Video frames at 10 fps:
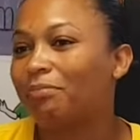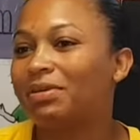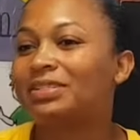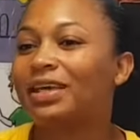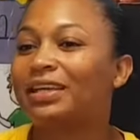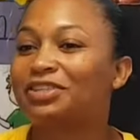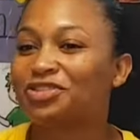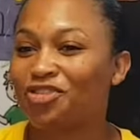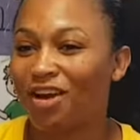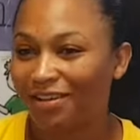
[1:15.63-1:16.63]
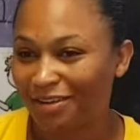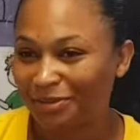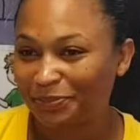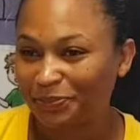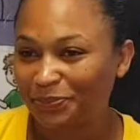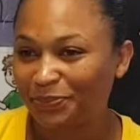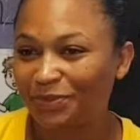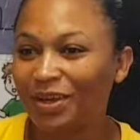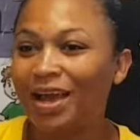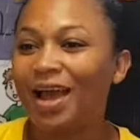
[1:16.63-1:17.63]
Mr. Estrada.
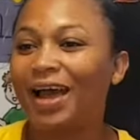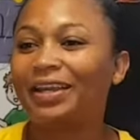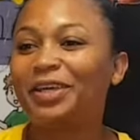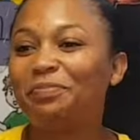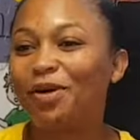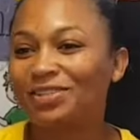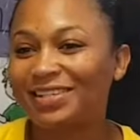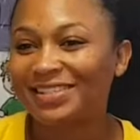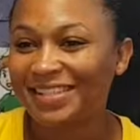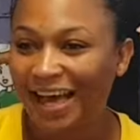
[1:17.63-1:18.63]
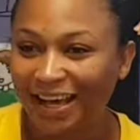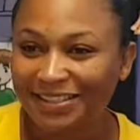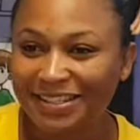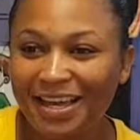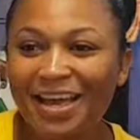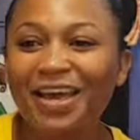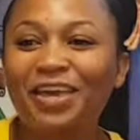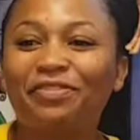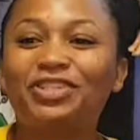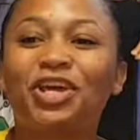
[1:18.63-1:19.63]
And he posits that
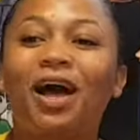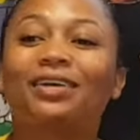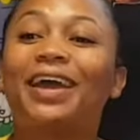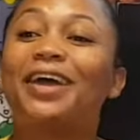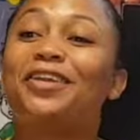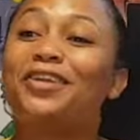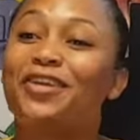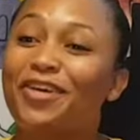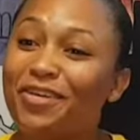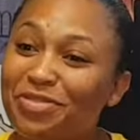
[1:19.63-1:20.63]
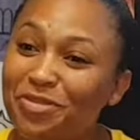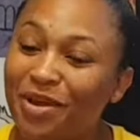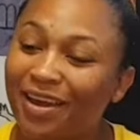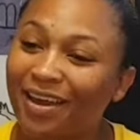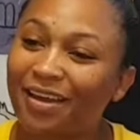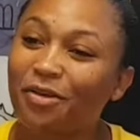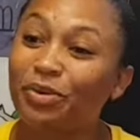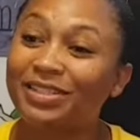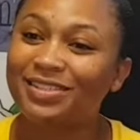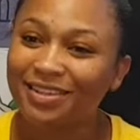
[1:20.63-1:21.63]
if a child can't learn the way
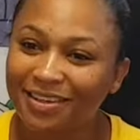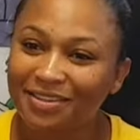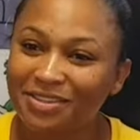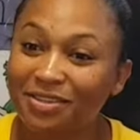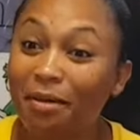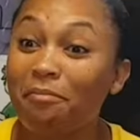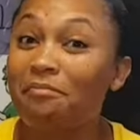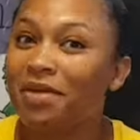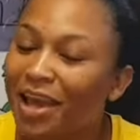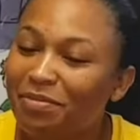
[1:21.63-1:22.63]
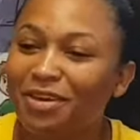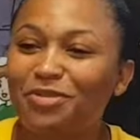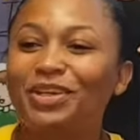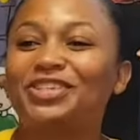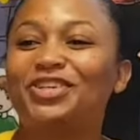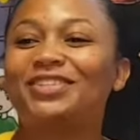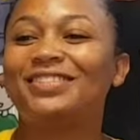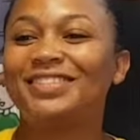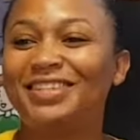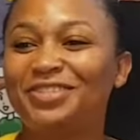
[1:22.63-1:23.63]
we teach, then maybe we
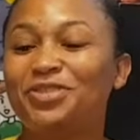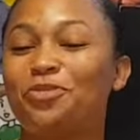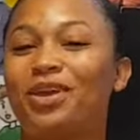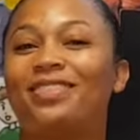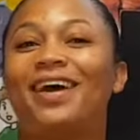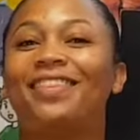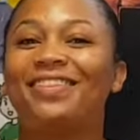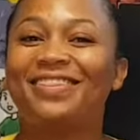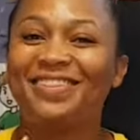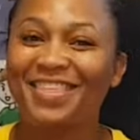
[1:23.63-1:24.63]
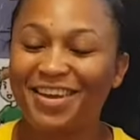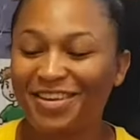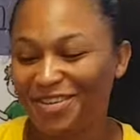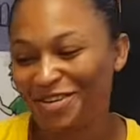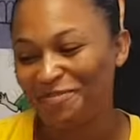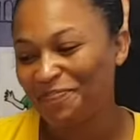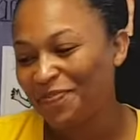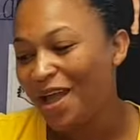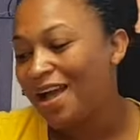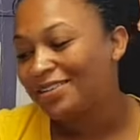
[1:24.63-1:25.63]
should teach the way that they learn.
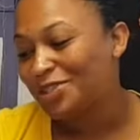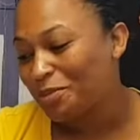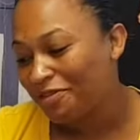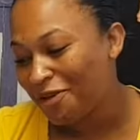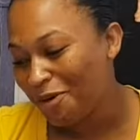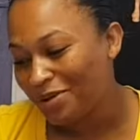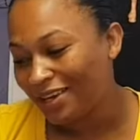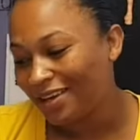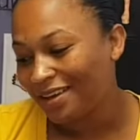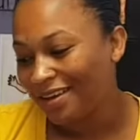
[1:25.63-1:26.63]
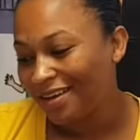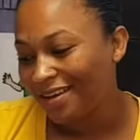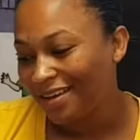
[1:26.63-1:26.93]
So before we're